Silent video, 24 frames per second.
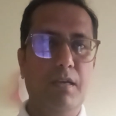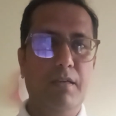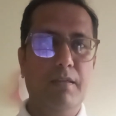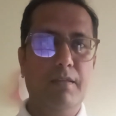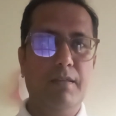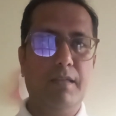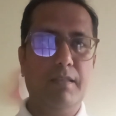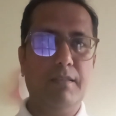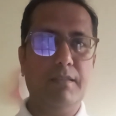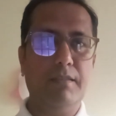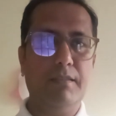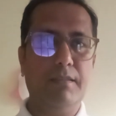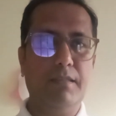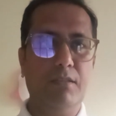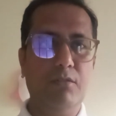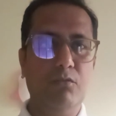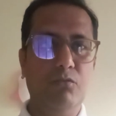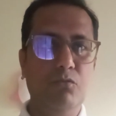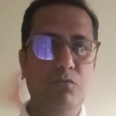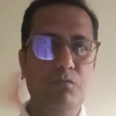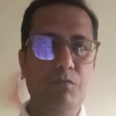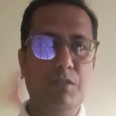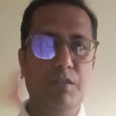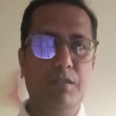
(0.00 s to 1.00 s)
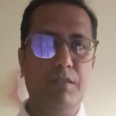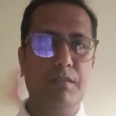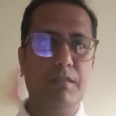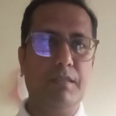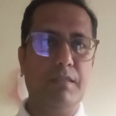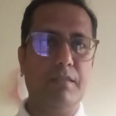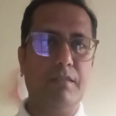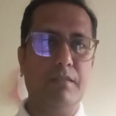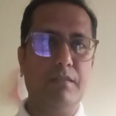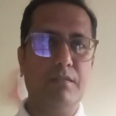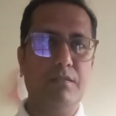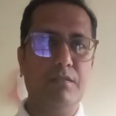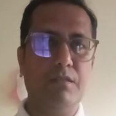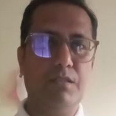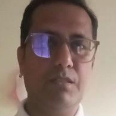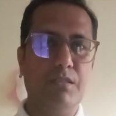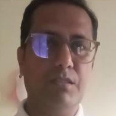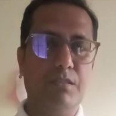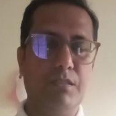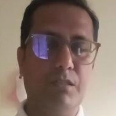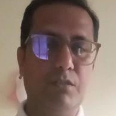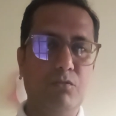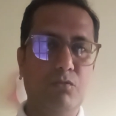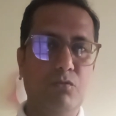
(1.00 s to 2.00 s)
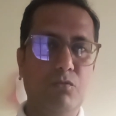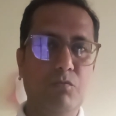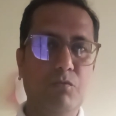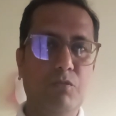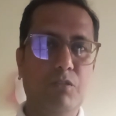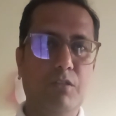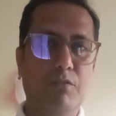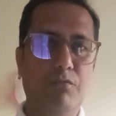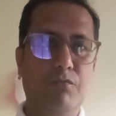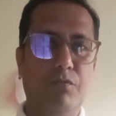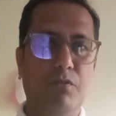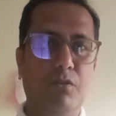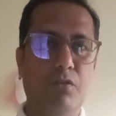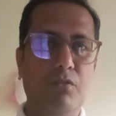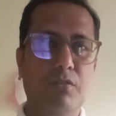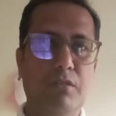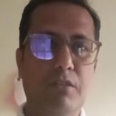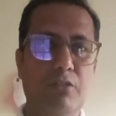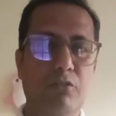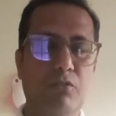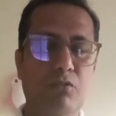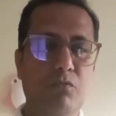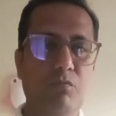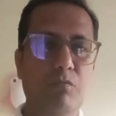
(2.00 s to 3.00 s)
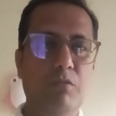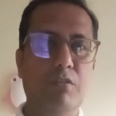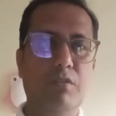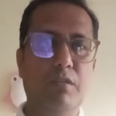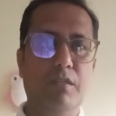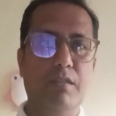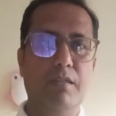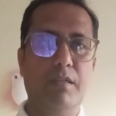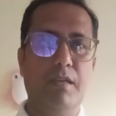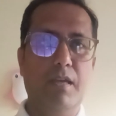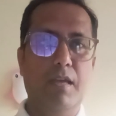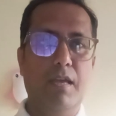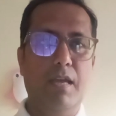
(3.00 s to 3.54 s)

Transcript: Rather than whom you are taking a suggestion, whom you are following, whom you are